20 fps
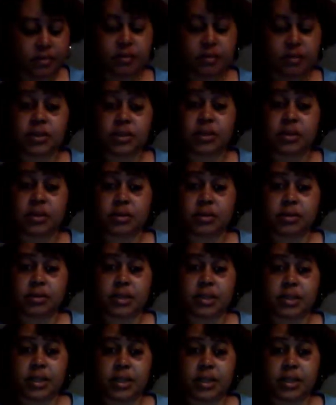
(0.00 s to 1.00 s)
Tone
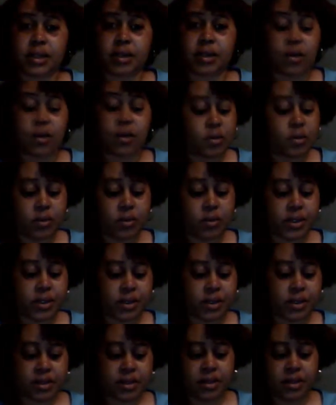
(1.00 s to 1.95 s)
tie always.